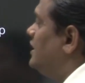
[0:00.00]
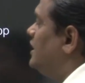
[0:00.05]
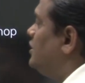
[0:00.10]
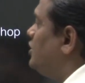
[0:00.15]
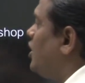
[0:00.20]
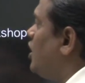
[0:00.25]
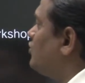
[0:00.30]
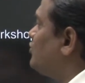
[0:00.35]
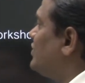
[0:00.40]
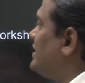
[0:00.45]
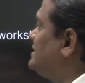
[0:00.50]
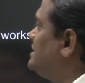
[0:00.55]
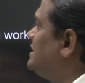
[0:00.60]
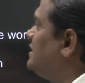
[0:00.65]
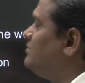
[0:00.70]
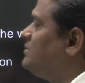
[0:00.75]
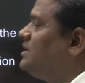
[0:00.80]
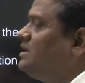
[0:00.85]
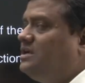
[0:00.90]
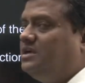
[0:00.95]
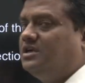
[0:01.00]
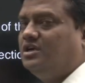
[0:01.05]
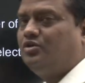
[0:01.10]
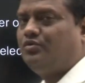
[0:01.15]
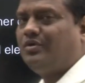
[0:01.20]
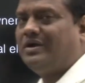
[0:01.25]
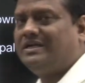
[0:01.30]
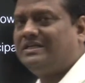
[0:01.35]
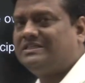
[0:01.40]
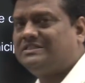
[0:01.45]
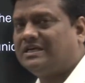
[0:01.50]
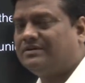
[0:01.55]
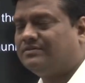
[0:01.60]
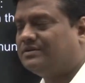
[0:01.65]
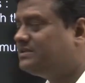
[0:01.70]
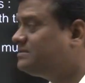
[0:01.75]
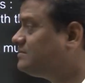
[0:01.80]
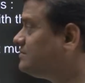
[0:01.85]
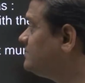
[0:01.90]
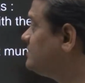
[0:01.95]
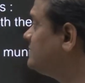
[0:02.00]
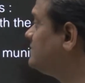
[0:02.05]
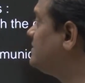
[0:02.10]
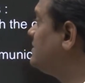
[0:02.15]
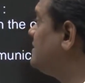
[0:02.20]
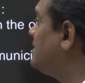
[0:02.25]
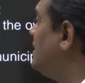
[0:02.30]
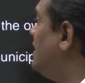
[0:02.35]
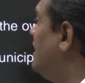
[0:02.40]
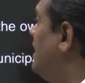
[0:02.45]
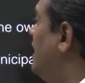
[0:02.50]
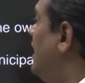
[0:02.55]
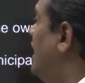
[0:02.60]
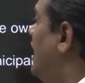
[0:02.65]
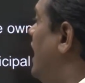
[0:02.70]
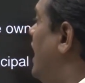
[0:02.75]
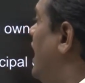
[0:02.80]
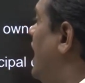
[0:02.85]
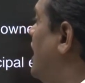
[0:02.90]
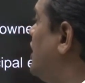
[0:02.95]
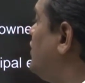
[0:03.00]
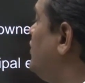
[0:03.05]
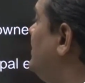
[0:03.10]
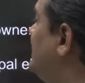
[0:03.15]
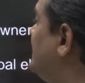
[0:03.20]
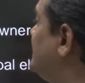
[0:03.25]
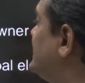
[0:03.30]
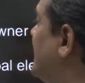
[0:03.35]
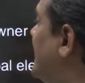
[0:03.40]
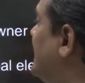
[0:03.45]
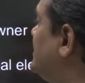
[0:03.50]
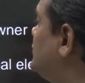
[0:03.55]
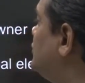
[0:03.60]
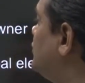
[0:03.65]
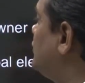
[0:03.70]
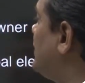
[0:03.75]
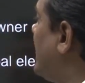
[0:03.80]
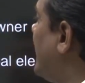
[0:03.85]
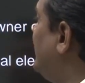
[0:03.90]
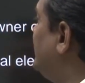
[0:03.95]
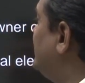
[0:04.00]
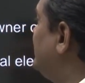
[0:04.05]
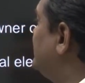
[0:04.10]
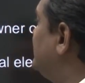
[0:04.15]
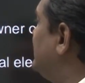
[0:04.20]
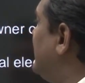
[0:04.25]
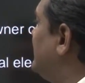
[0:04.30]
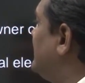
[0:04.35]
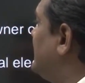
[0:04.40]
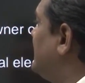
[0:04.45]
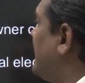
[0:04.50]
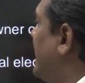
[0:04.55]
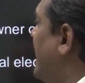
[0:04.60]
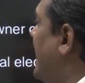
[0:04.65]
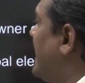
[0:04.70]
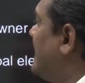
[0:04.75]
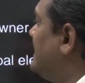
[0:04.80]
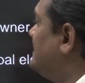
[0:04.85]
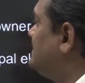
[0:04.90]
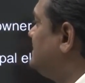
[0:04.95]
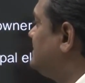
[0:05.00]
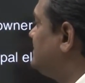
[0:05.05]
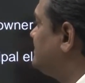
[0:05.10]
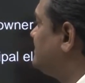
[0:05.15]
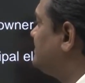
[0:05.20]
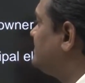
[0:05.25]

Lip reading: Now question number 27. Arun decides to write this letter as